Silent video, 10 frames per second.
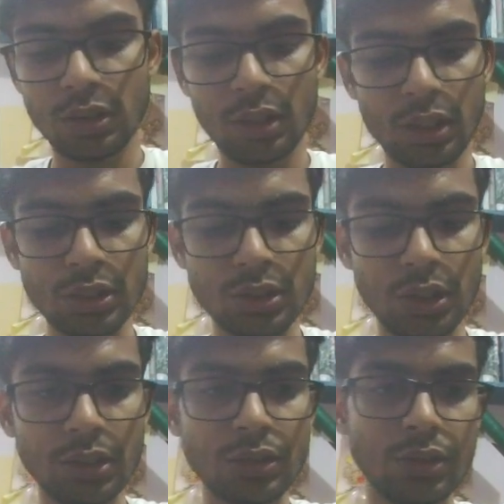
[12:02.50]

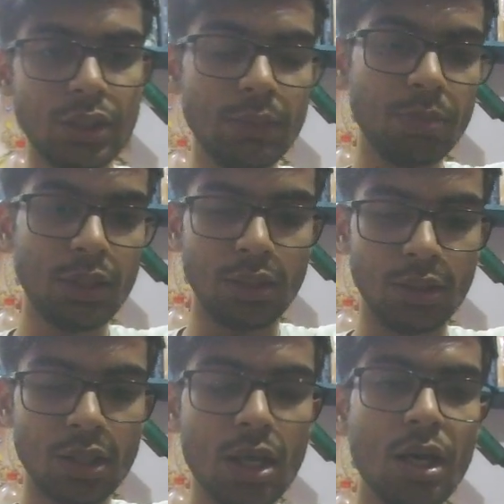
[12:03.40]
DP.
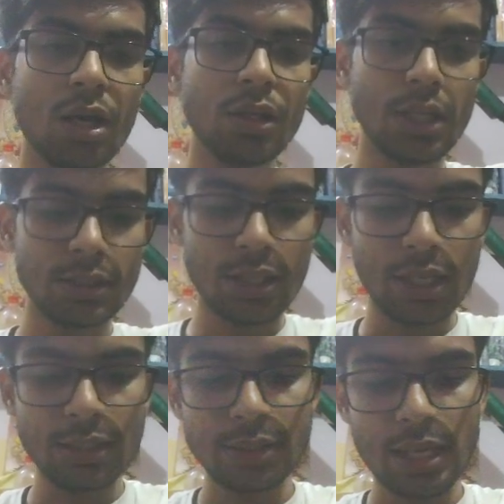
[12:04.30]
Yes,
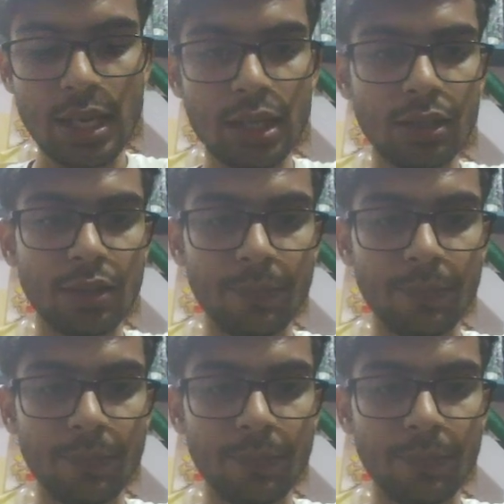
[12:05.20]
guys, and